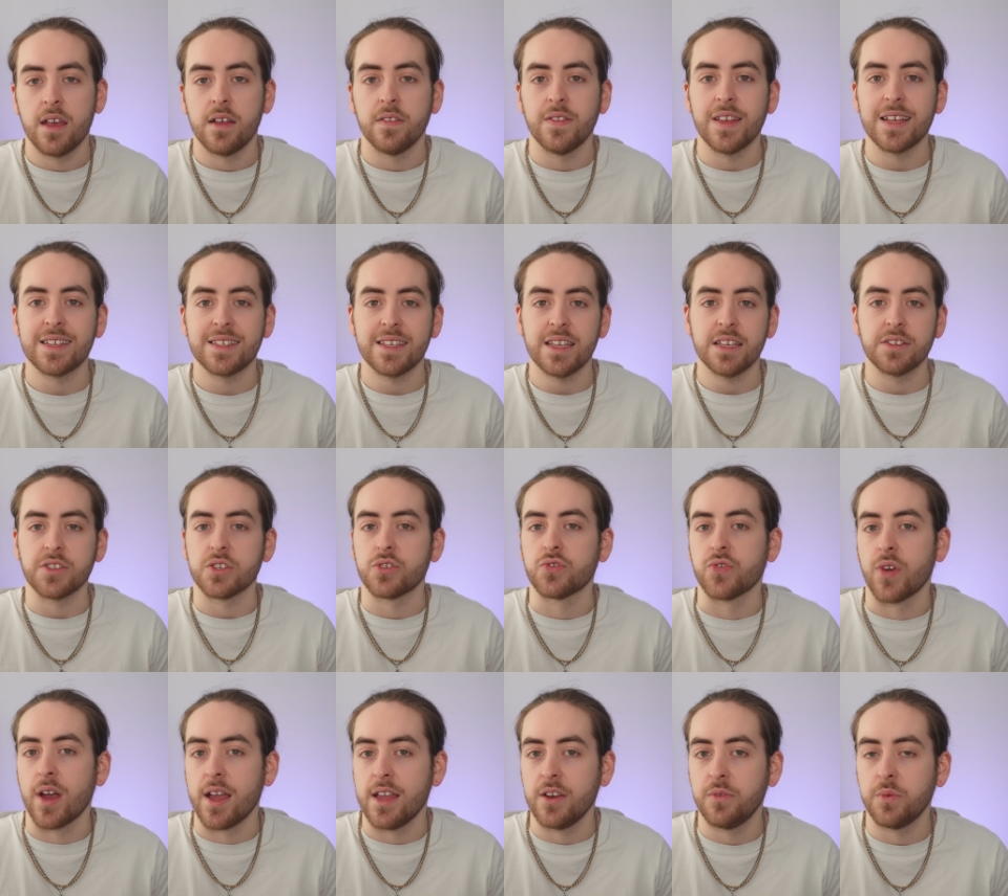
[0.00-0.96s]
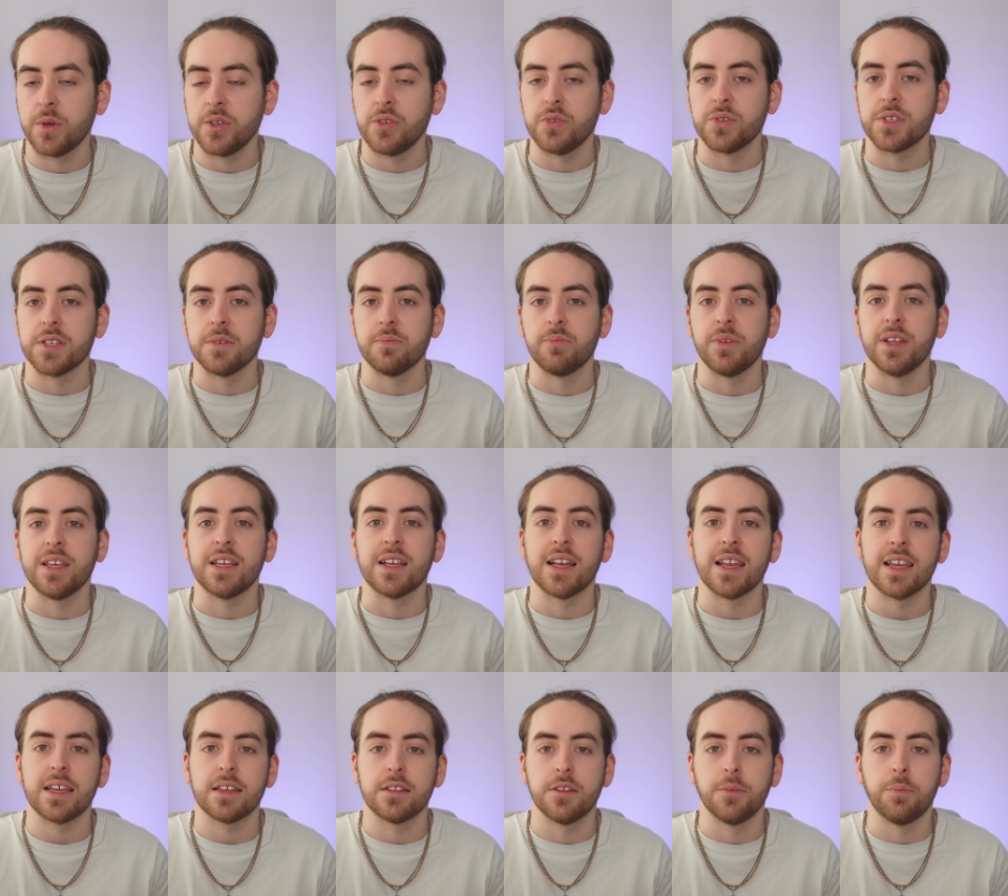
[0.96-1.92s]
This is a trade where you simply
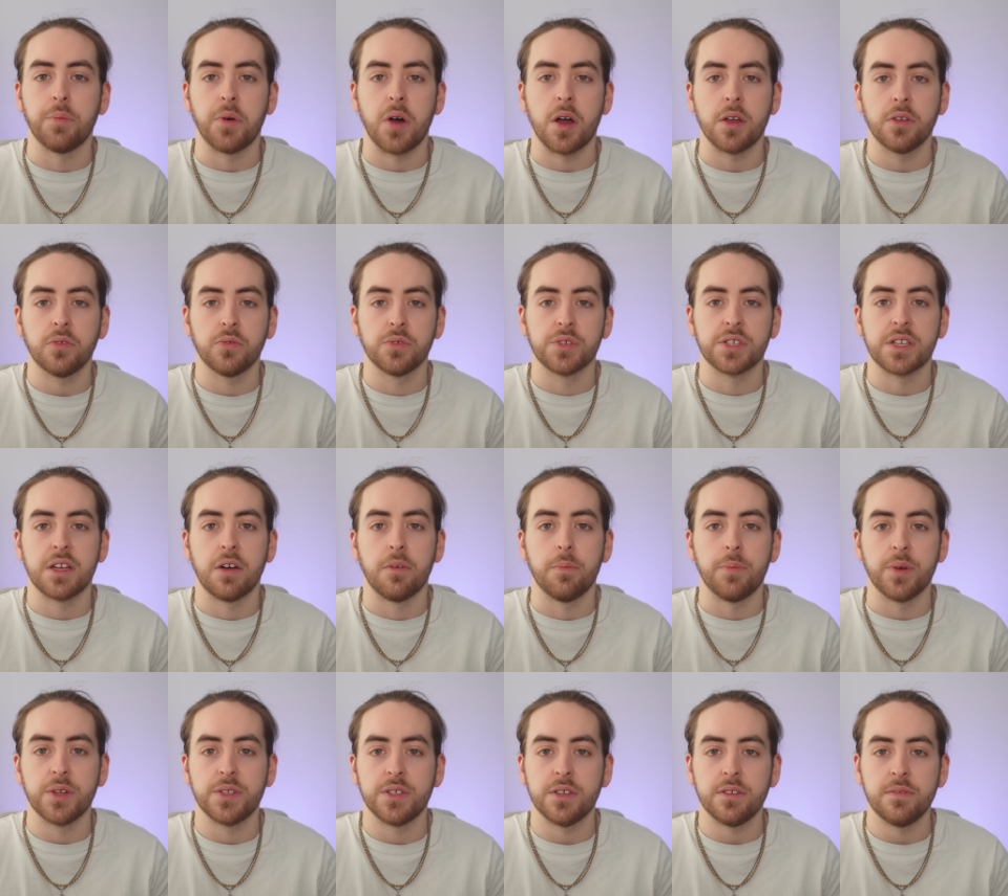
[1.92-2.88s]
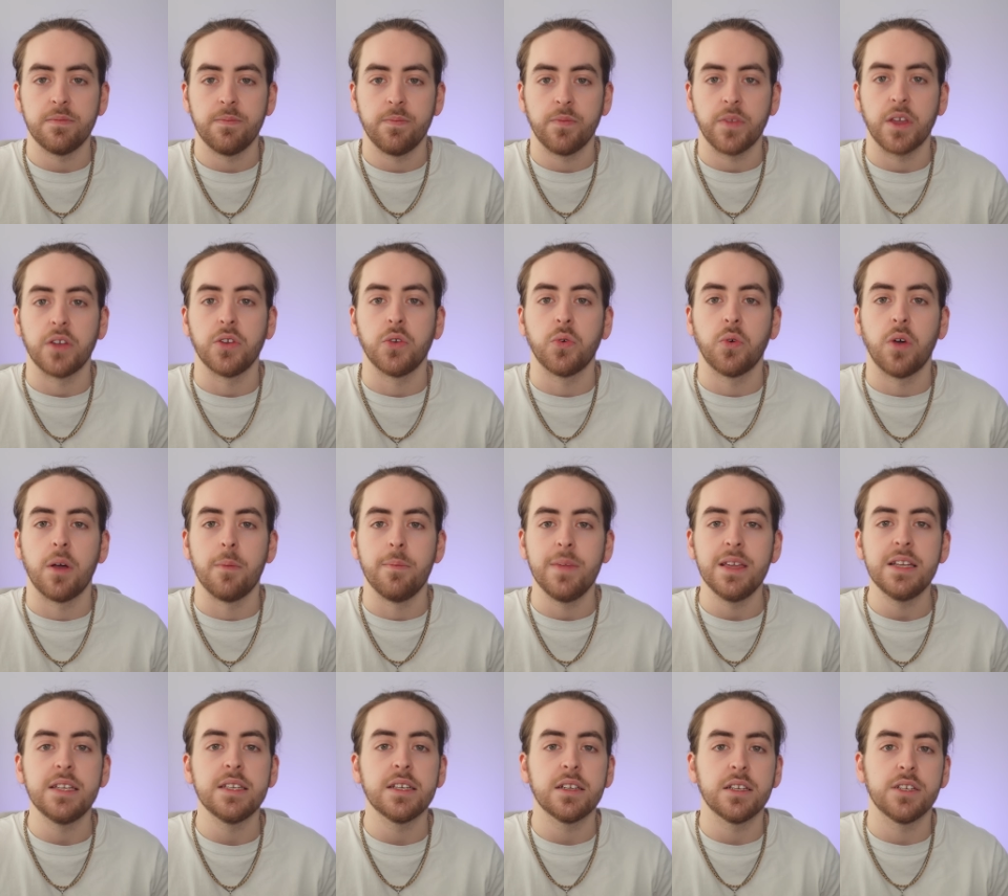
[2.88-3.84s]
click the buy or sell button and you're
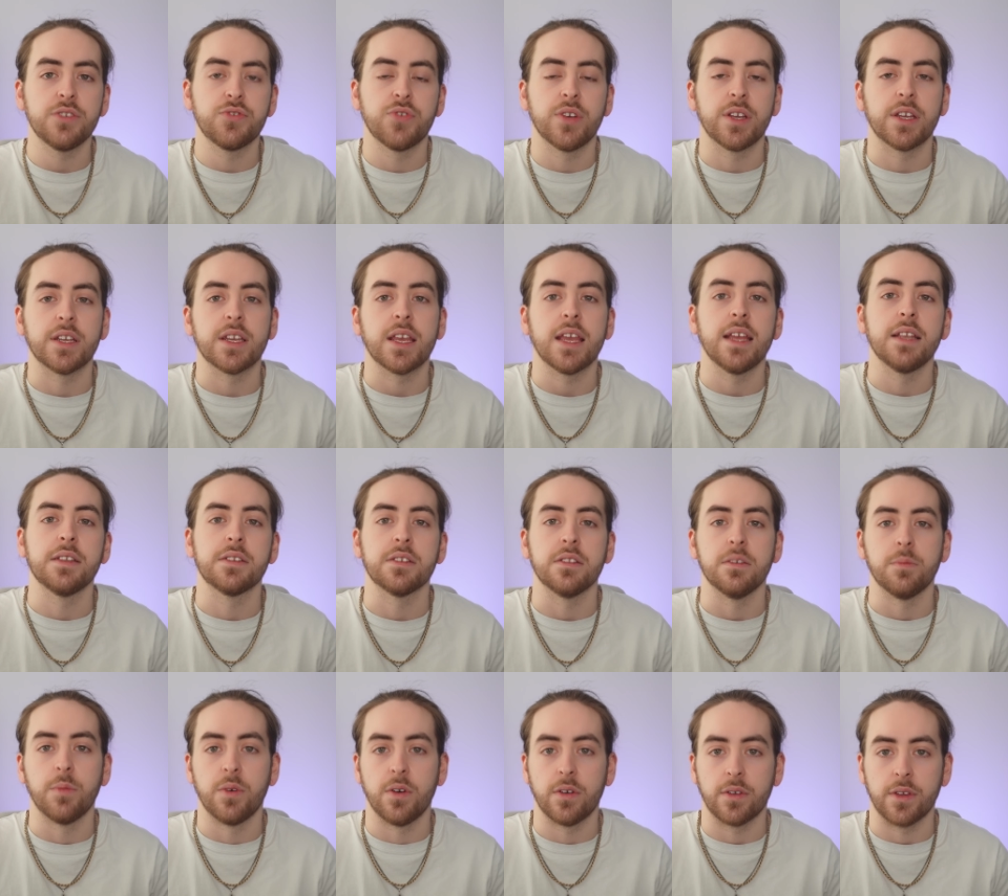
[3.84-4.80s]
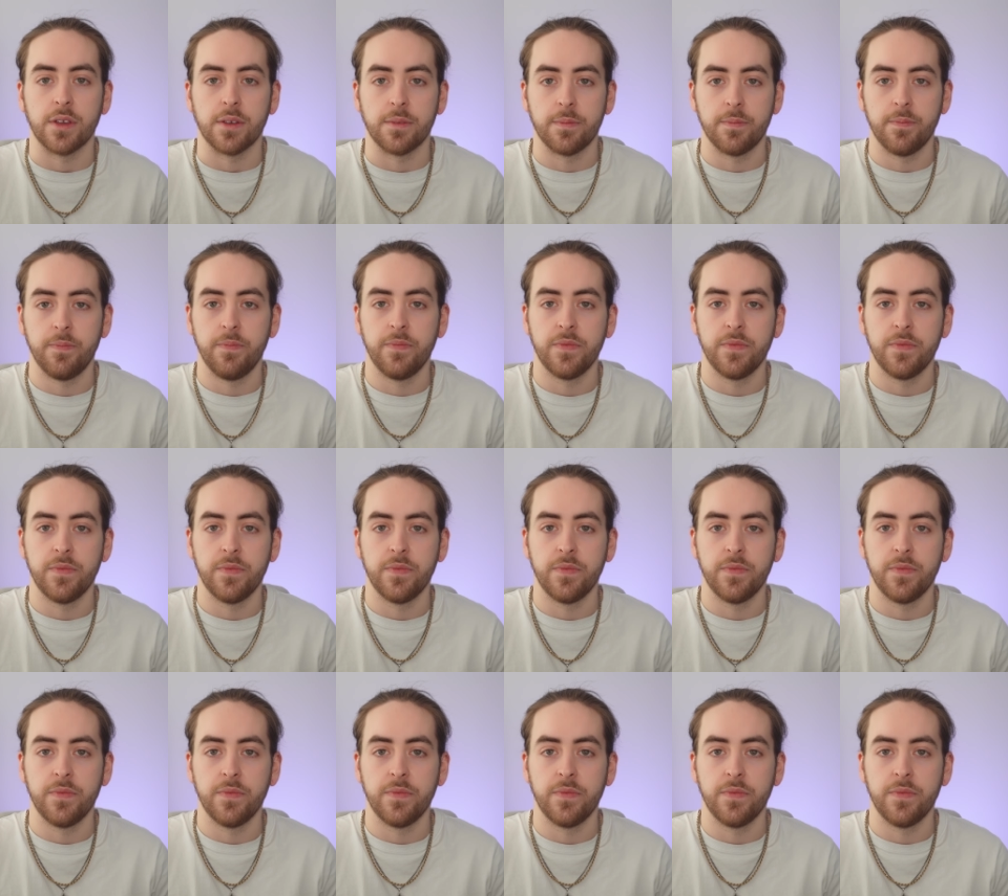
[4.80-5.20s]
immediately triggered into the market.